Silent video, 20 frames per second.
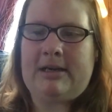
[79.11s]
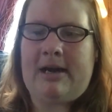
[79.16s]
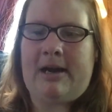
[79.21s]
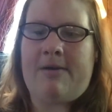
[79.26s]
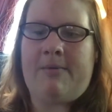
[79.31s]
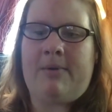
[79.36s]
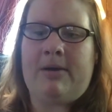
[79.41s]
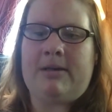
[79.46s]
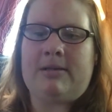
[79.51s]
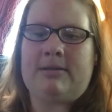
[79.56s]
I
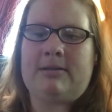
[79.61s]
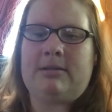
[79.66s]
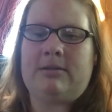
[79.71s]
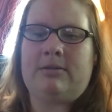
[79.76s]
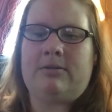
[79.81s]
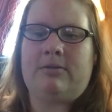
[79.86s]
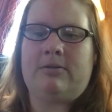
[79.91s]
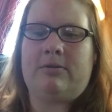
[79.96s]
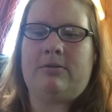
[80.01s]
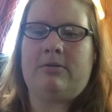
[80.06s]
went
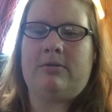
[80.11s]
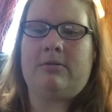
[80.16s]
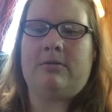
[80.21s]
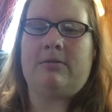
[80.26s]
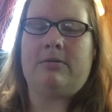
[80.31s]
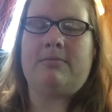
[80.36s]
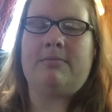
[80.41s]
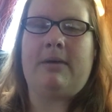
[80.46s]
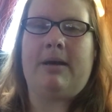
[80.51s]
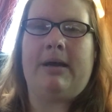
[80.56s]

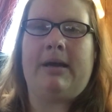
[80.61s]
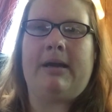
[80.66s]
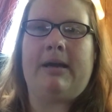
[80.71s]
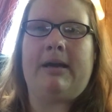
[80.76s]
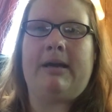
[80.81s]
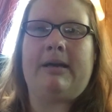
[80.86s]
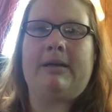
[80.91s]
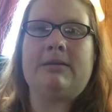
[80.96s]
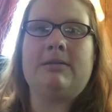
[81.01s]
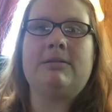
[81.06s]
to
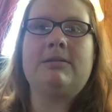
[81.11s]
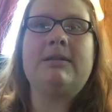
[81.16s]
my